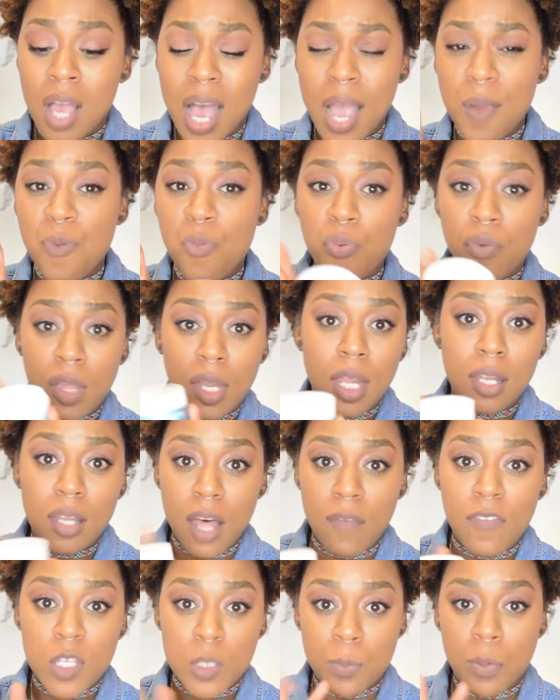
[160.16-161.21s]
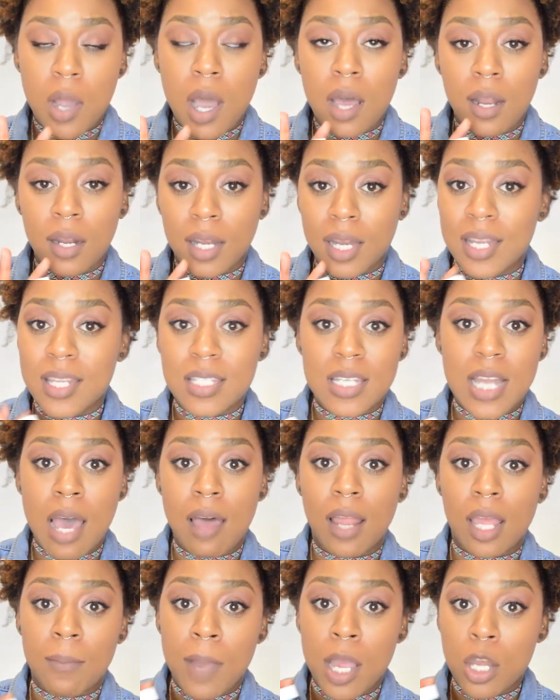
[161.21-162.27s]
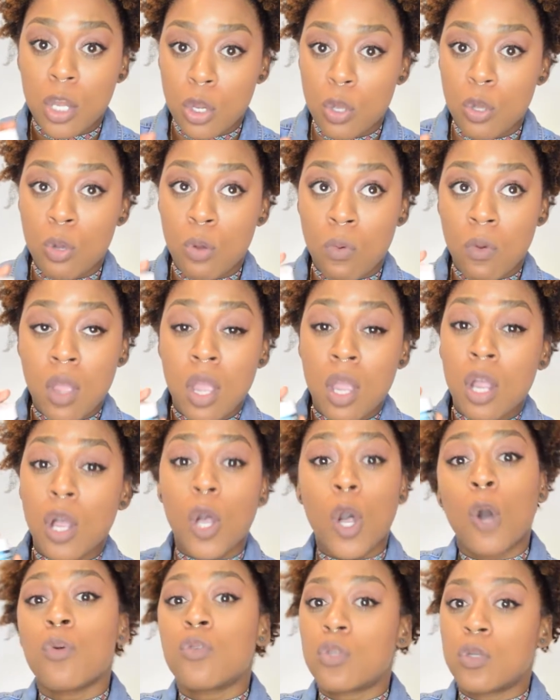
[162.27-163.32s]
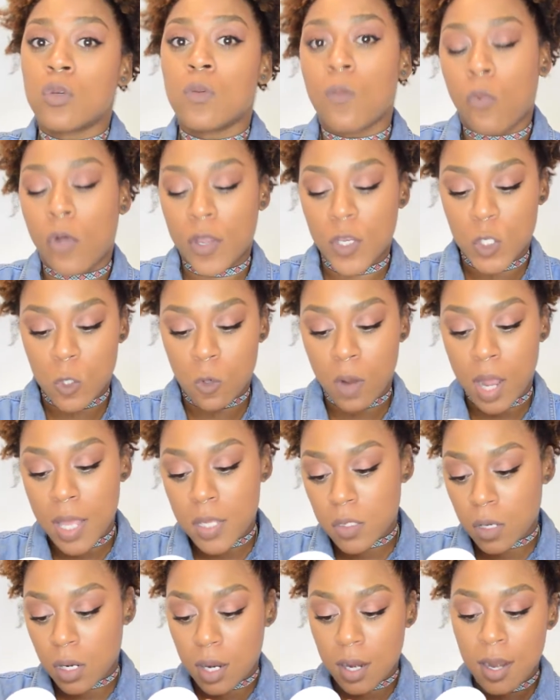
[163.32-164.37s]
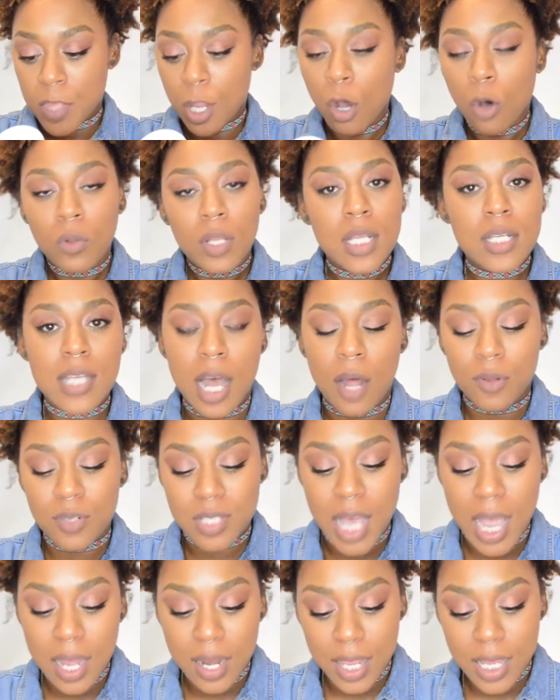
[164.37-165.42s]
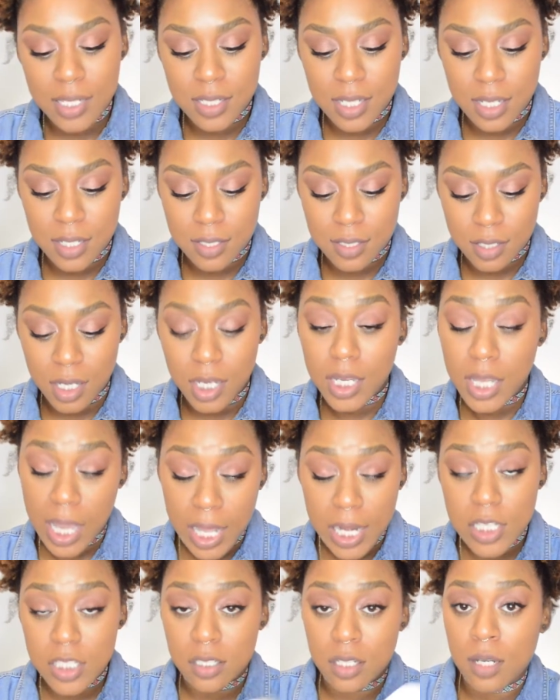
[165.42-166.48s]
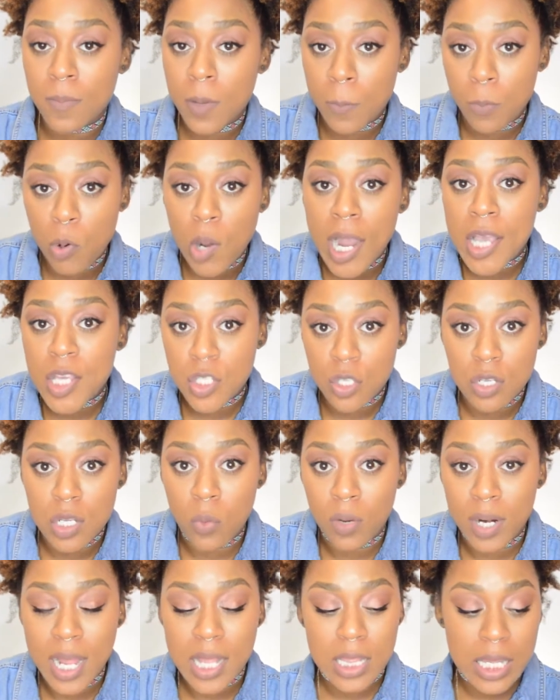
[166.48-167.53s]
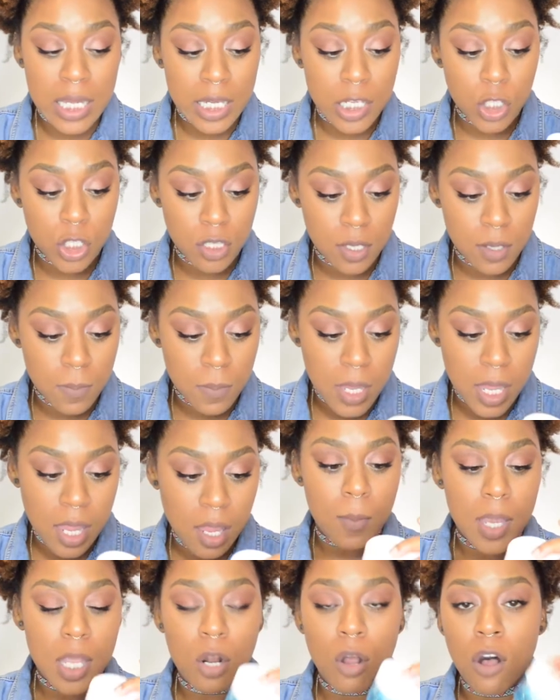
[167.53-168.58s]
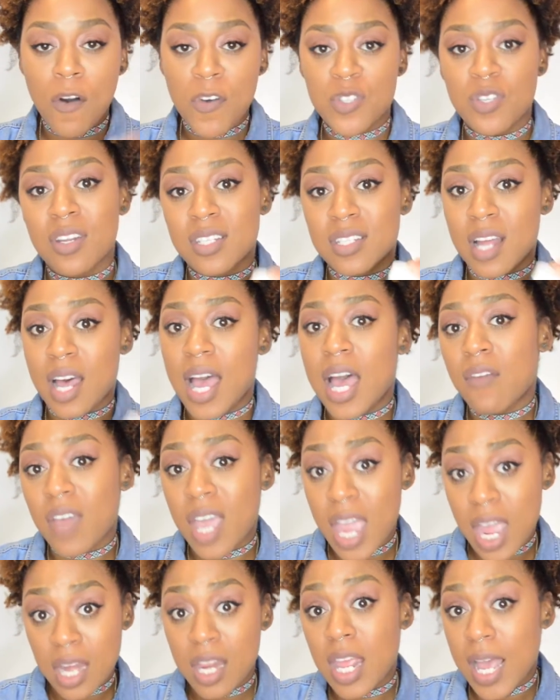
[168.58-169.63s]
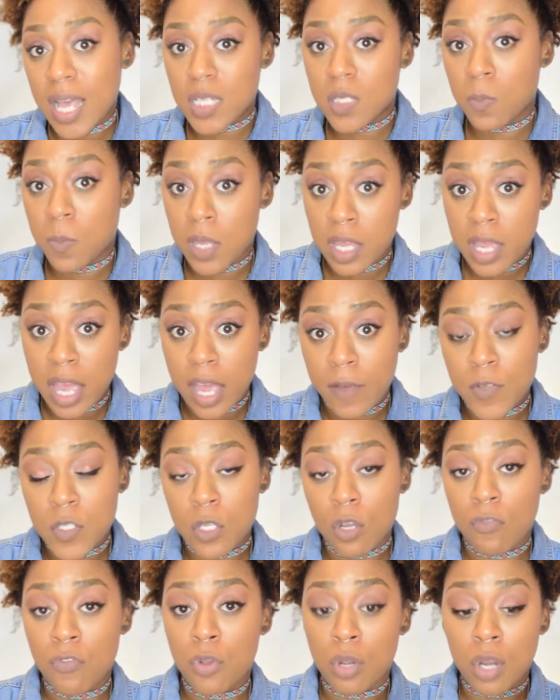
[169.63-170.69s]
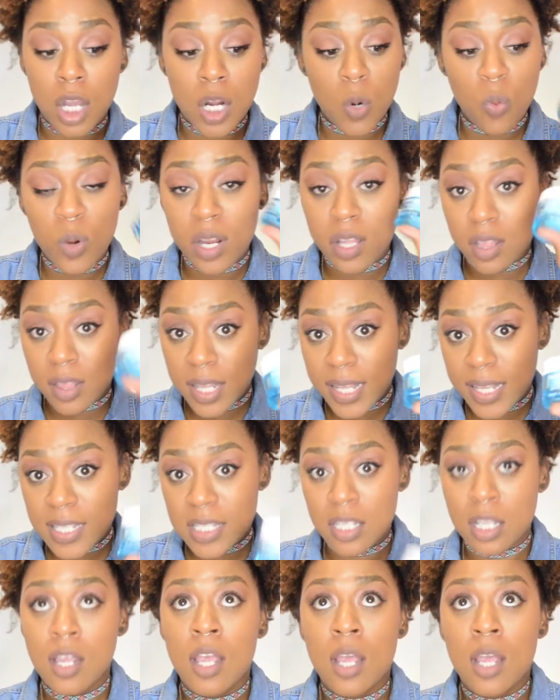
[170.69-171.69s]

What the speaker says: I really love this product, and it's now like my new go-to moisturizer. The only downside is it's a little bit pricier than what I think it should be. It also does not have any SPF, so if you're gonna wear this,